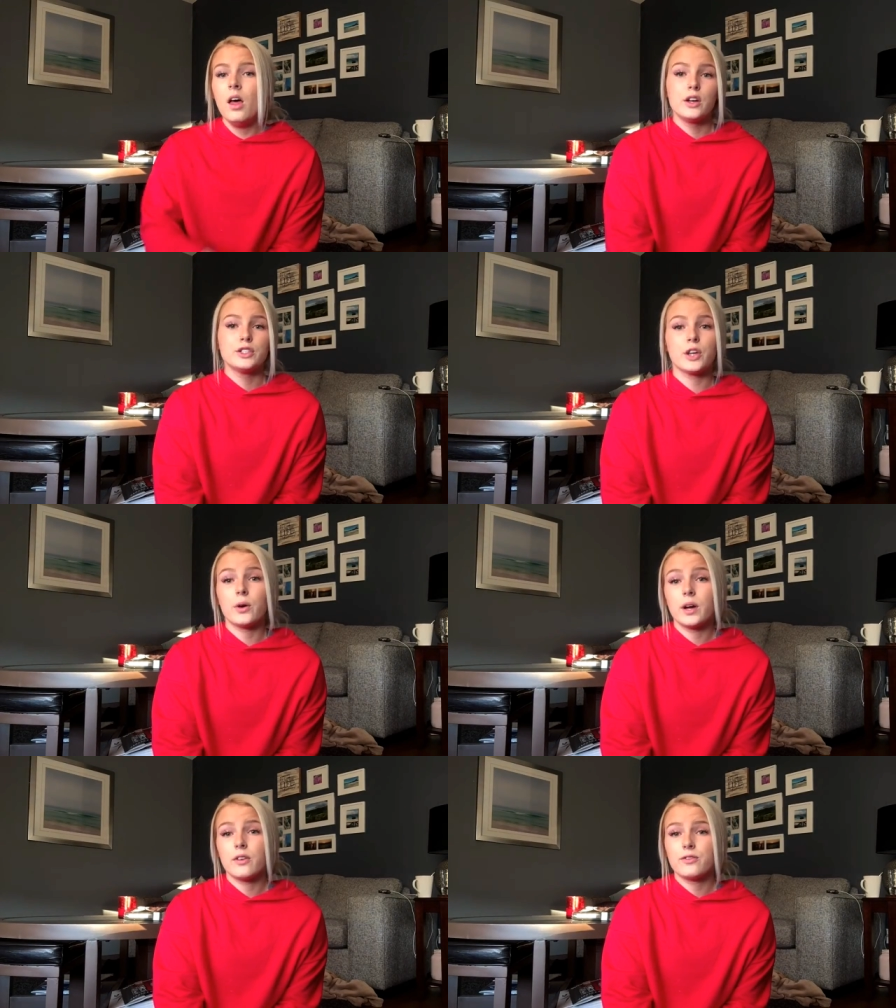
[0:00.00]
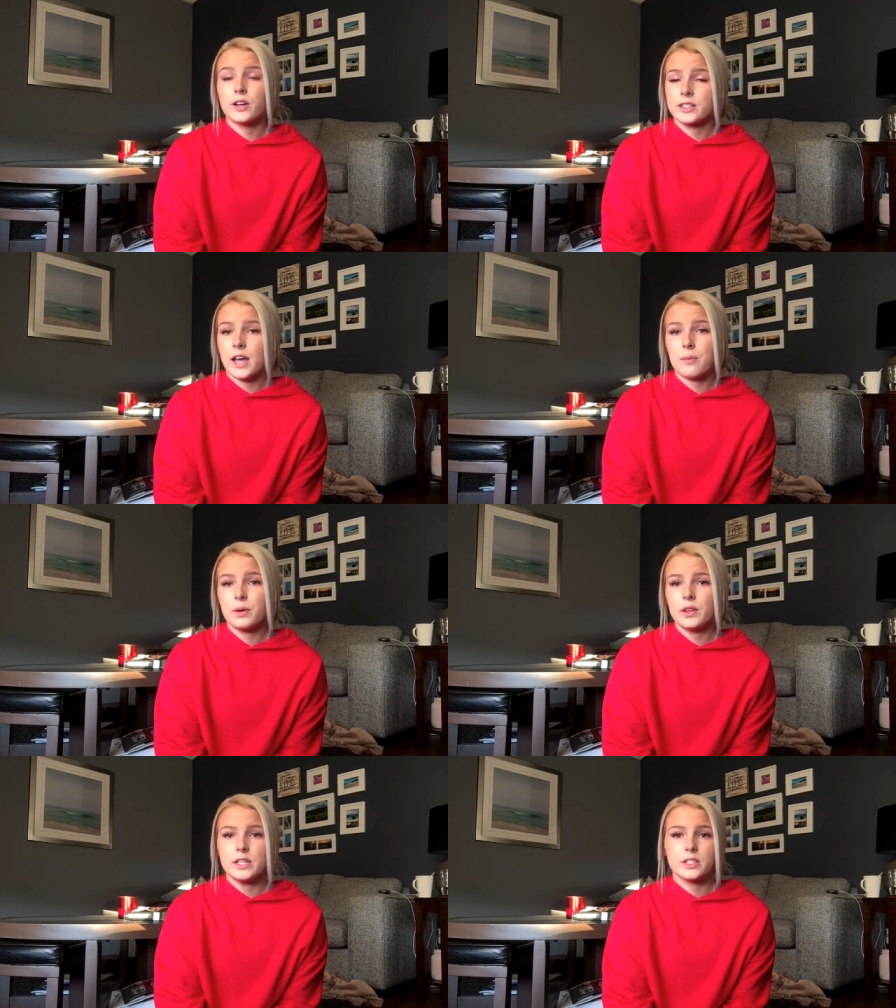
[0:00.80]
So, for
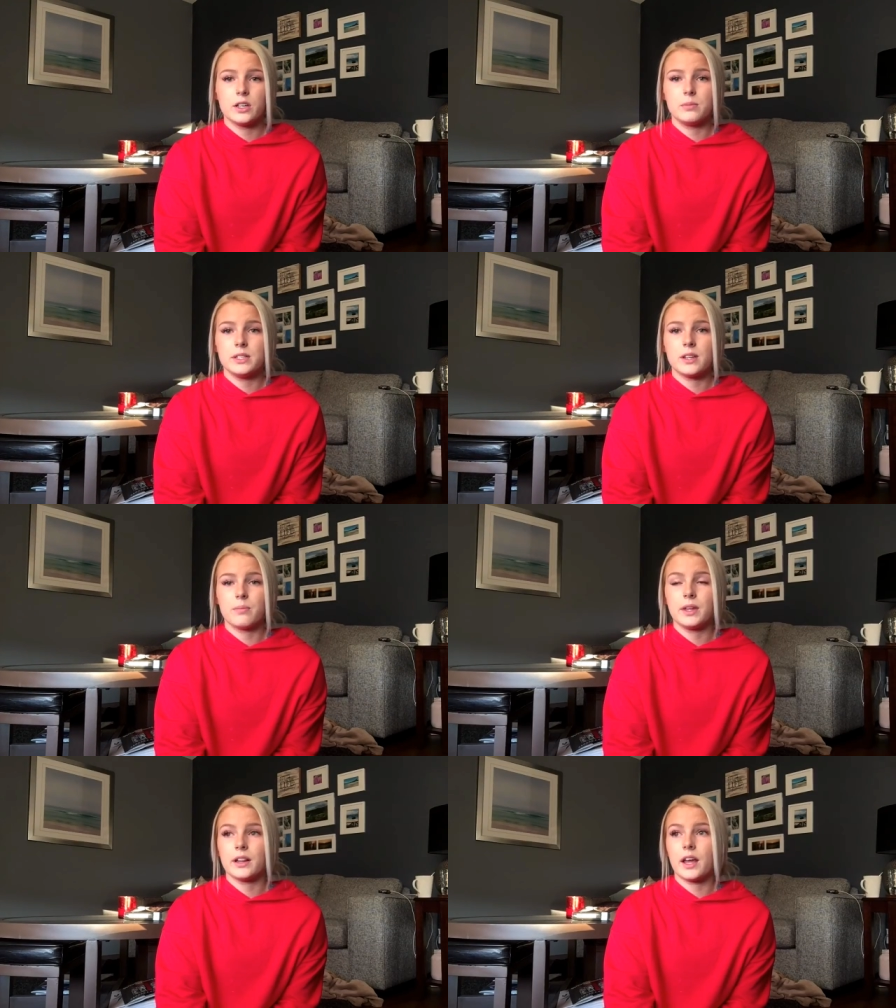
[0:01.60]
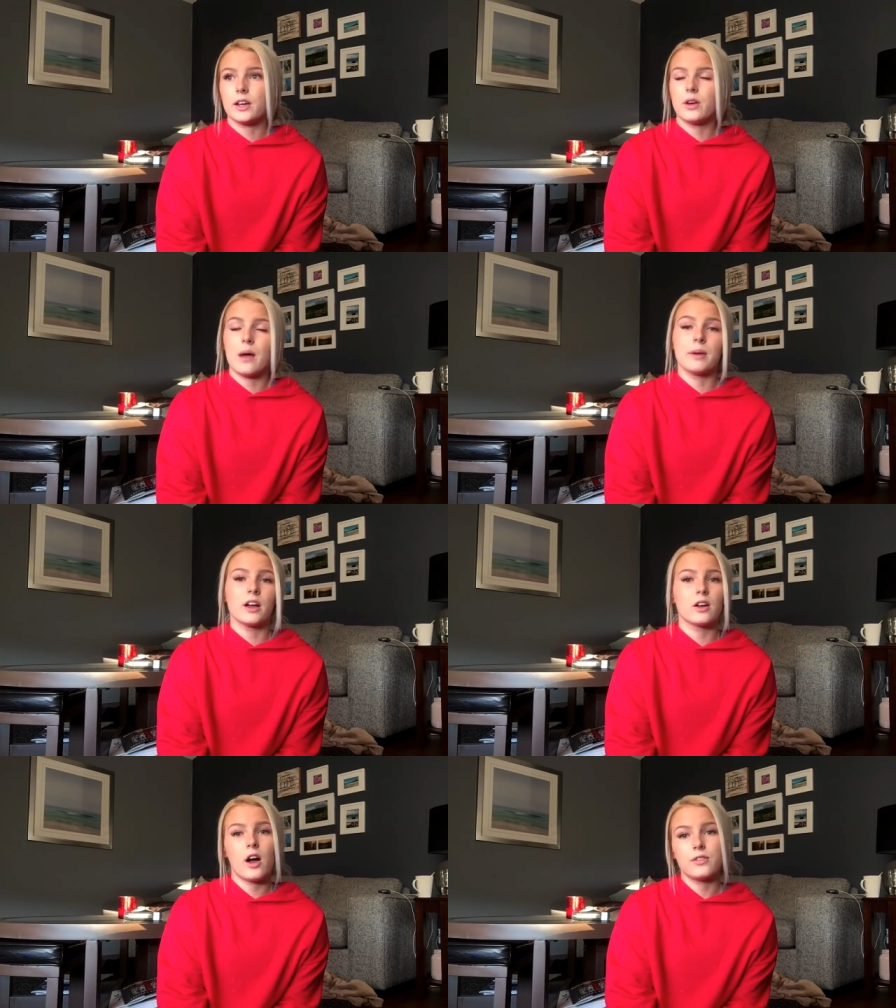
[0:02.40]
example, this could be something like grabbing a
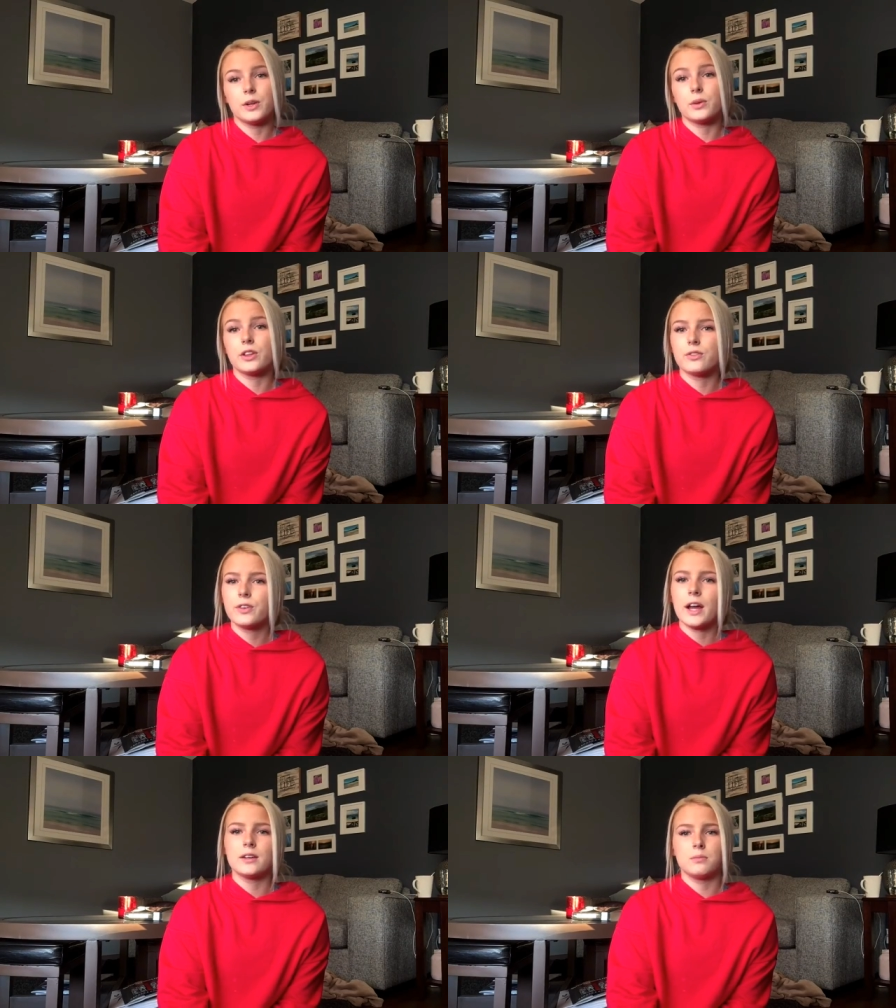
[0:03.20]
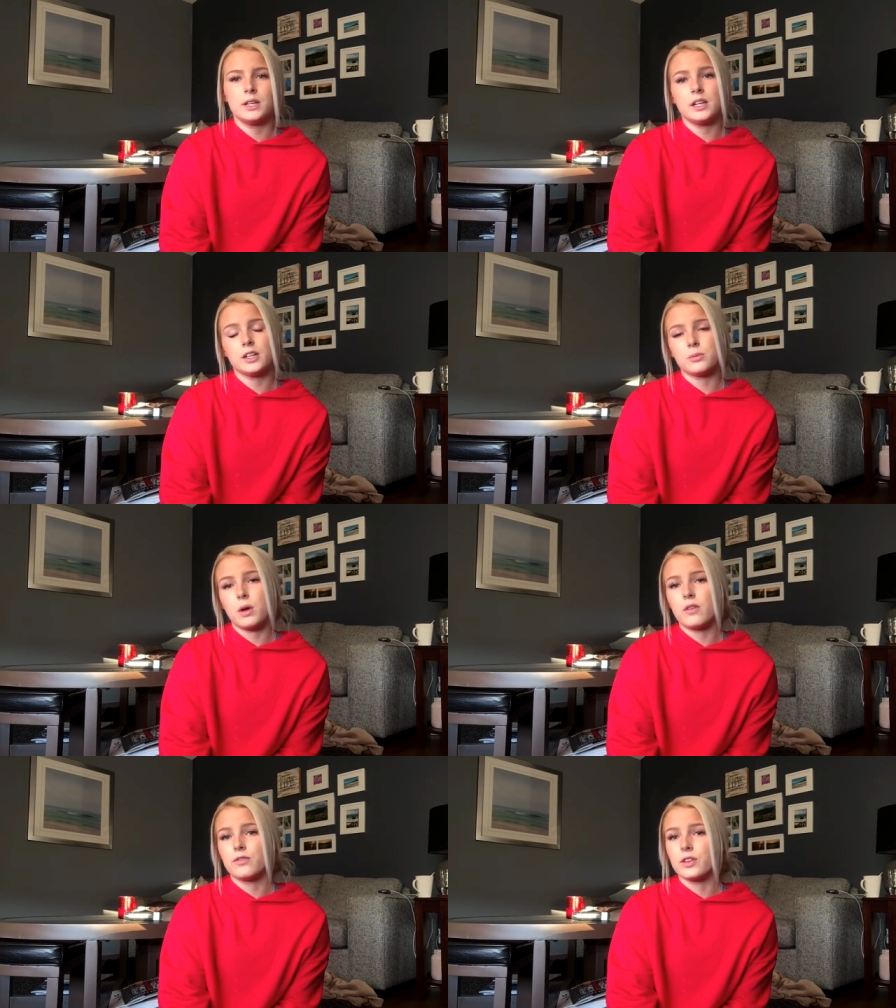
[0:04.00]
coffee with your friend, meeting your
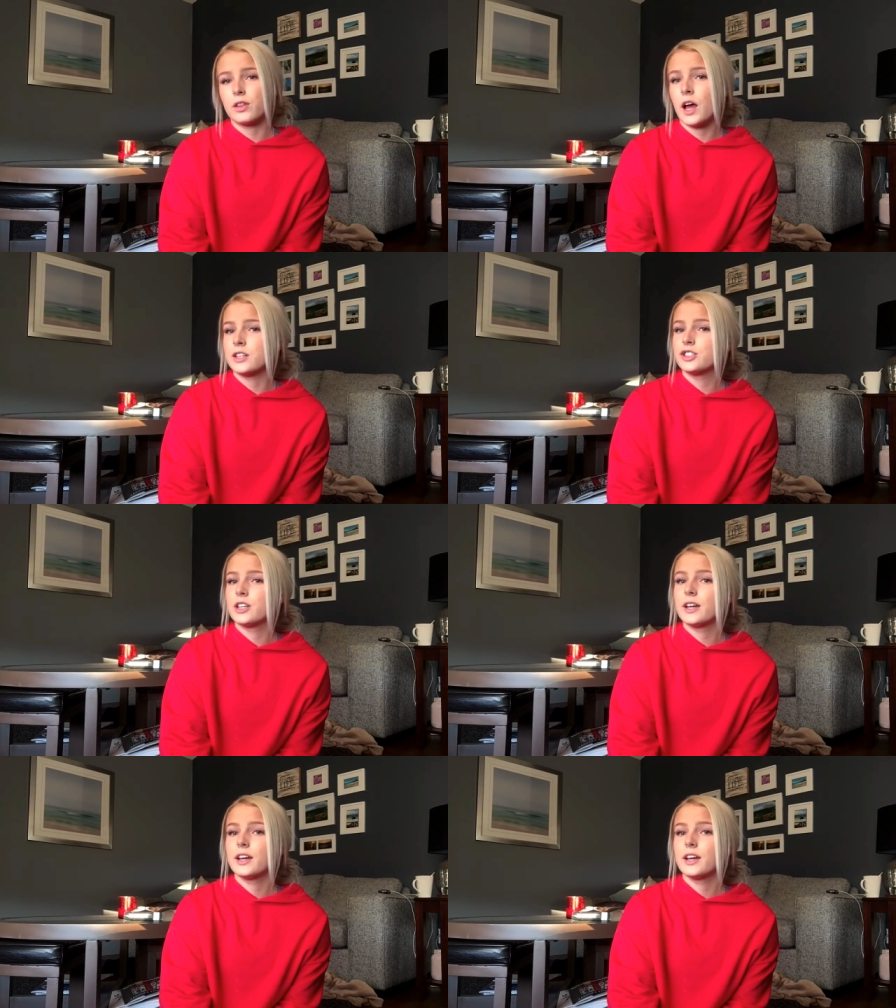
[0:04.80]
mom for lunch,